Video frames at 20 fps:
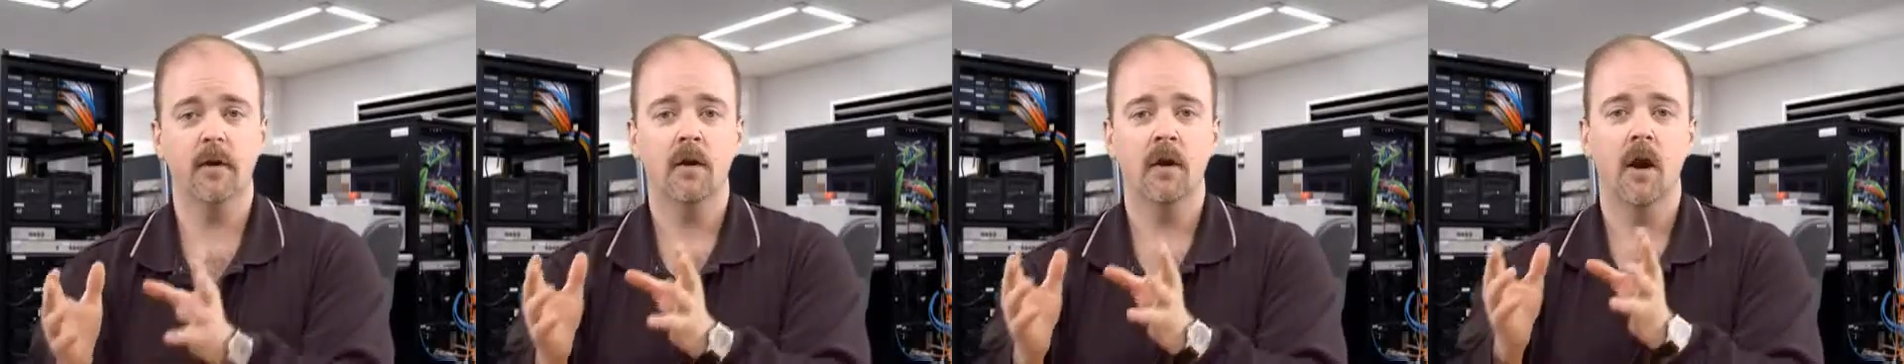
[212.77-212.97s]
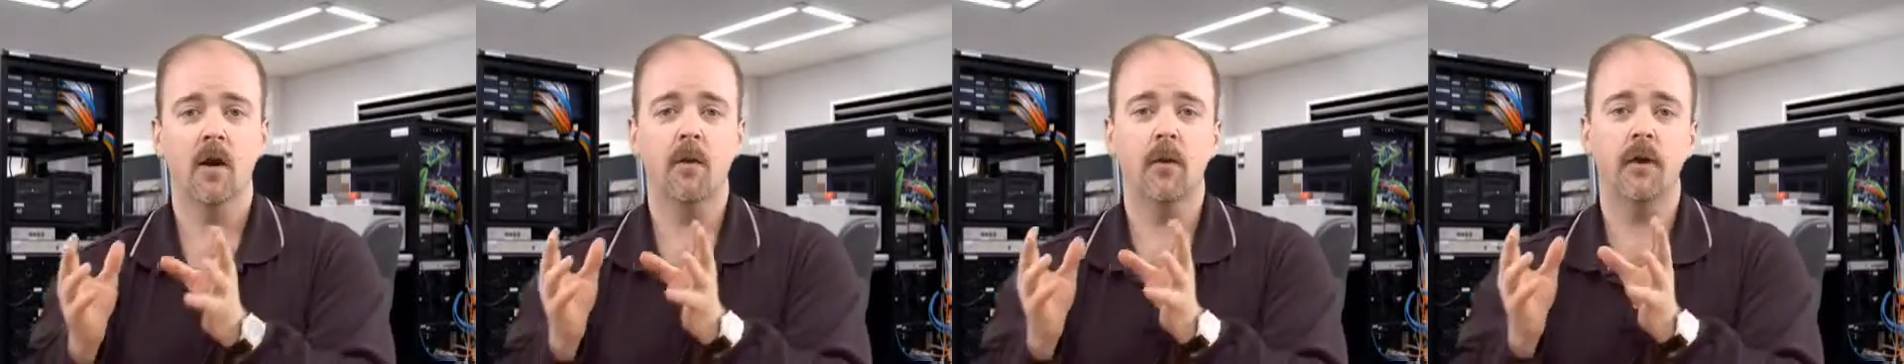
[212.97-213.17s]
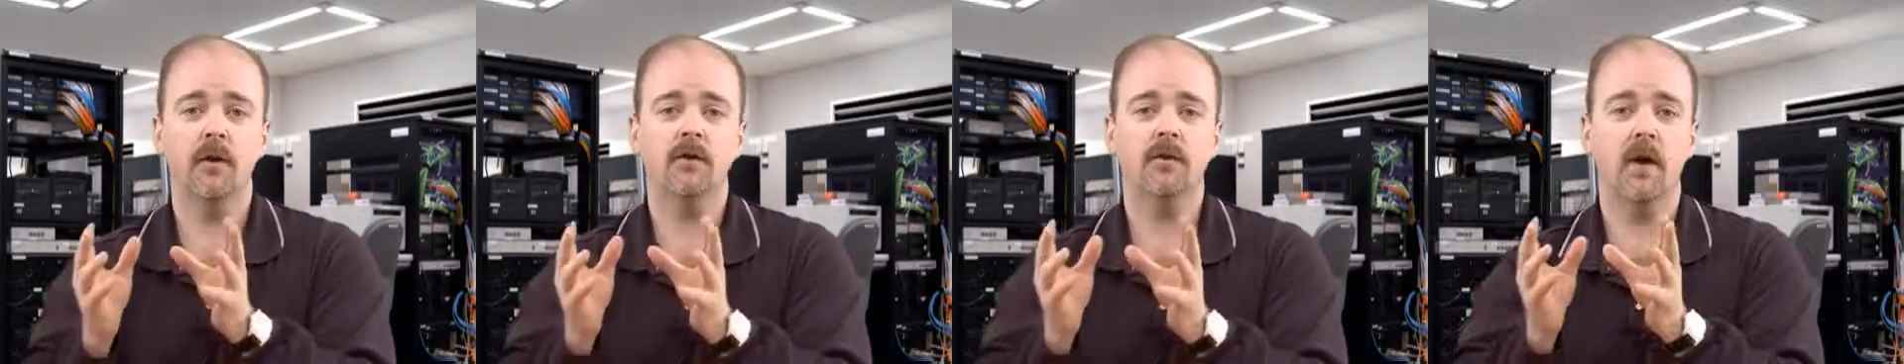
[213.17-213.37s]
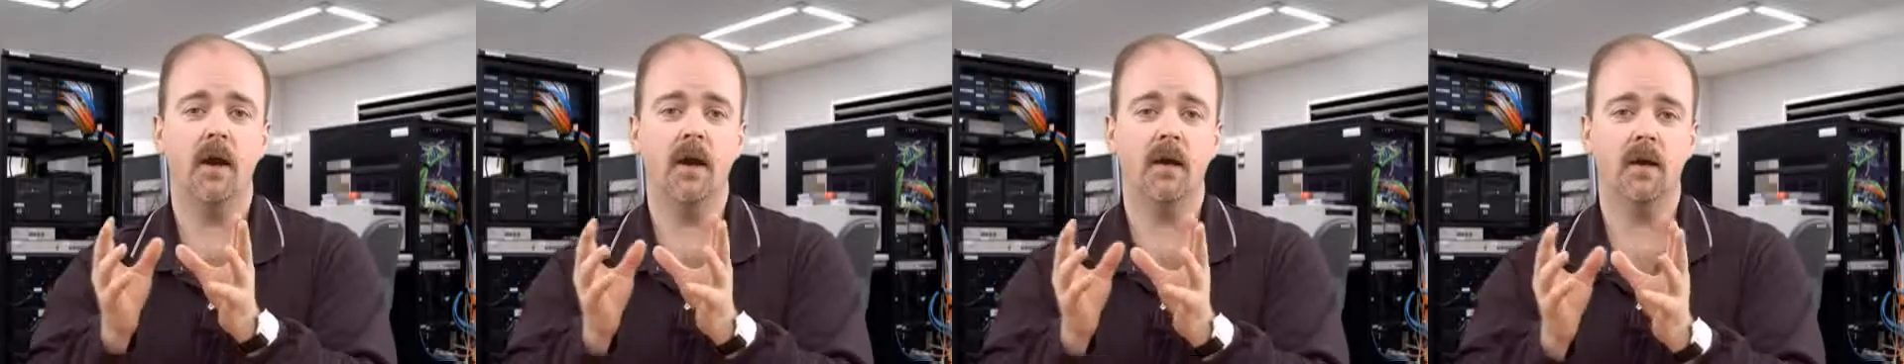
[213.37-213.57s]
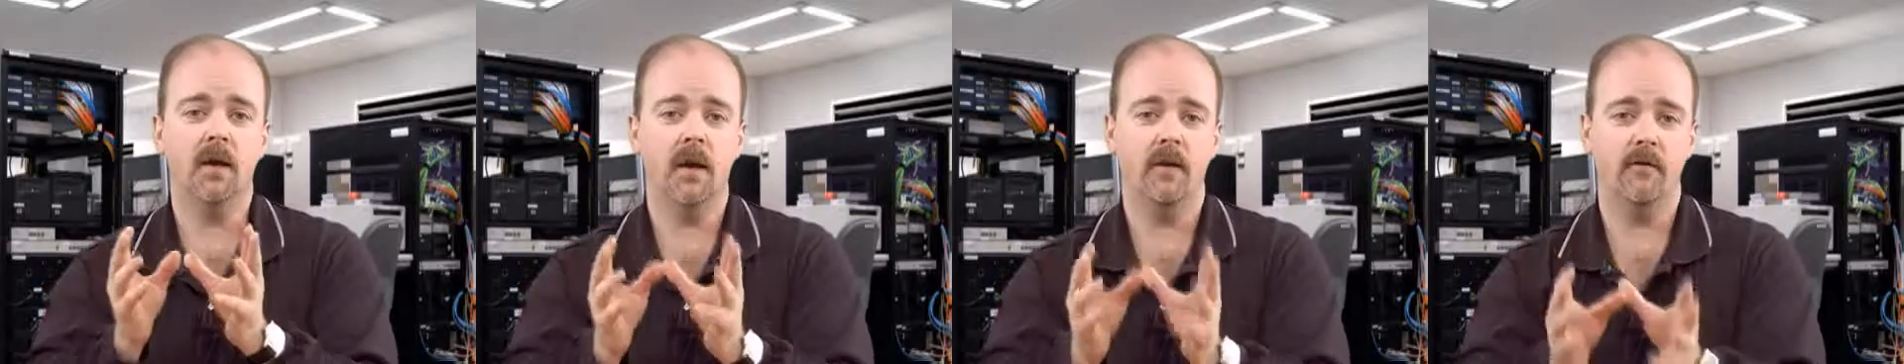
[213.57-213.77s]
I want to try
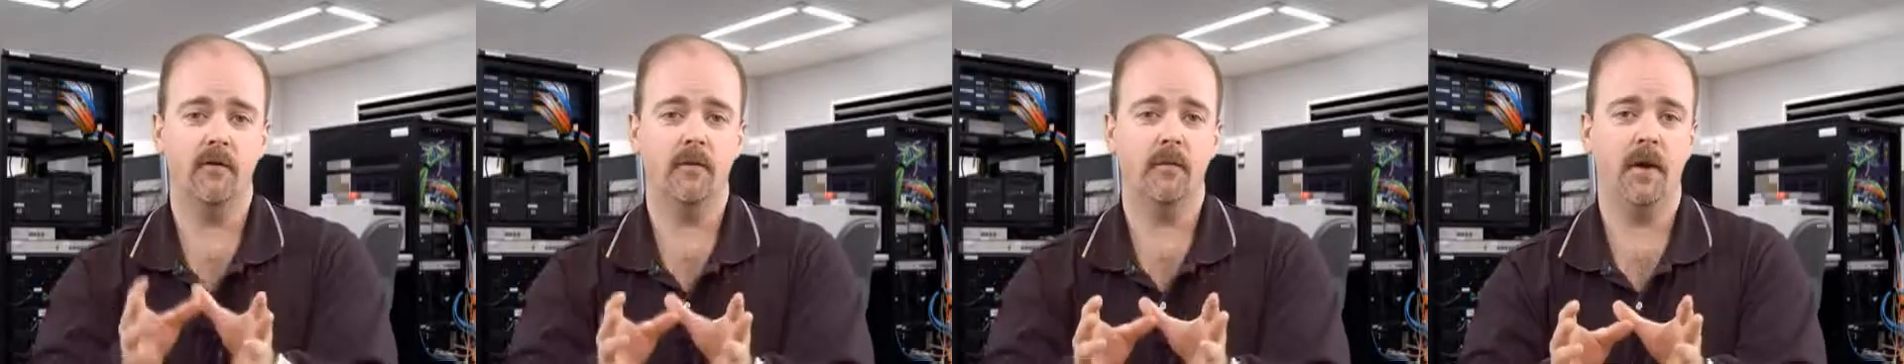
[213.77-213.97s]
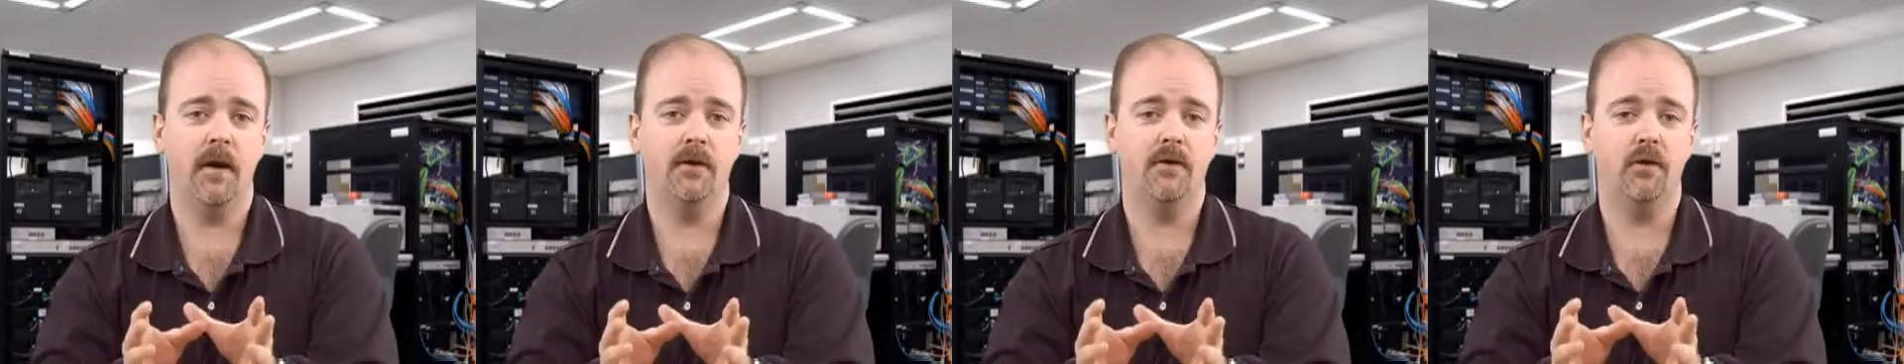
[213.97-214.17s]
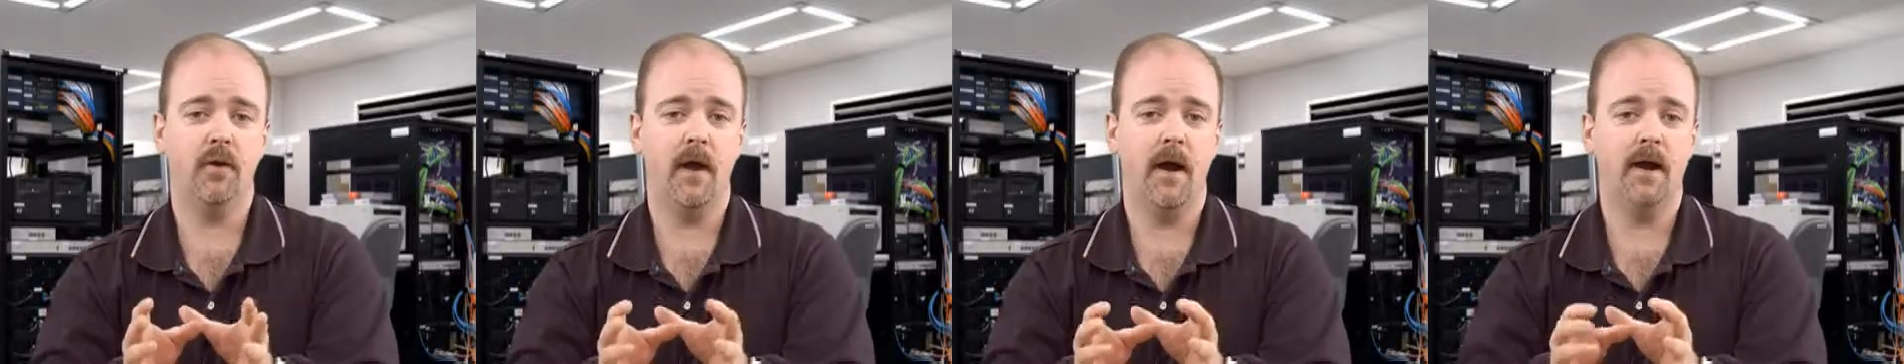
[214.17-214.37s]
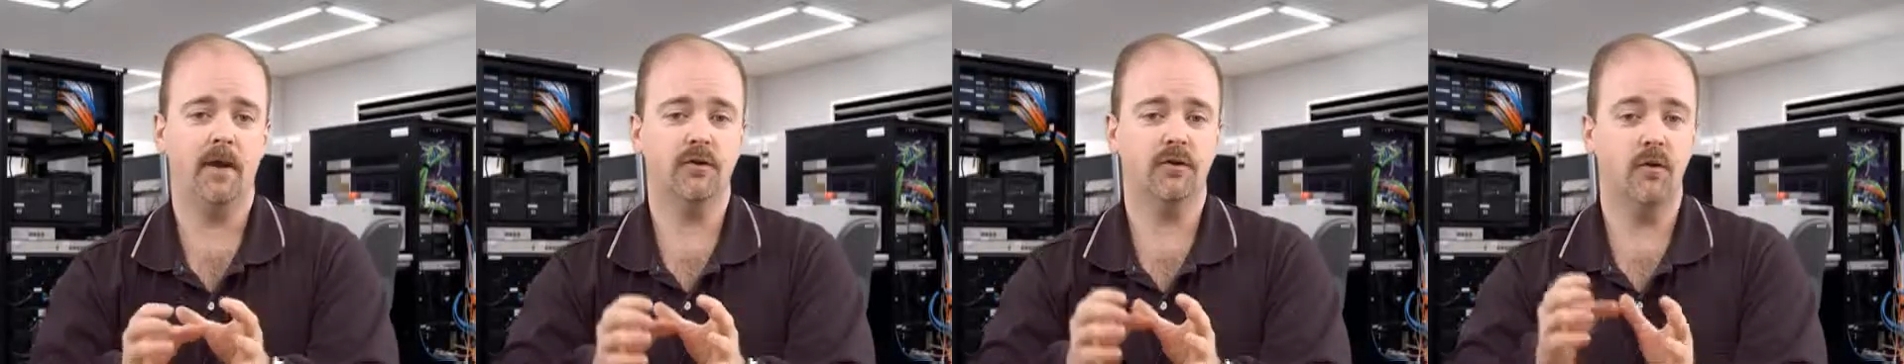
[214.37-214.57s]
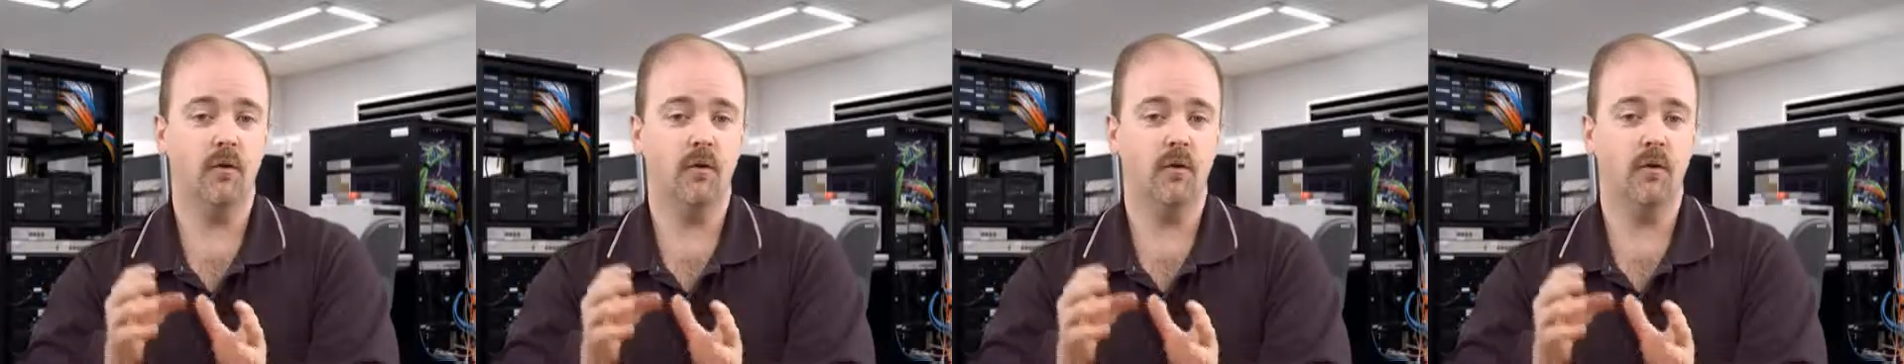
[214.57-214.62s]
to cover my tracks,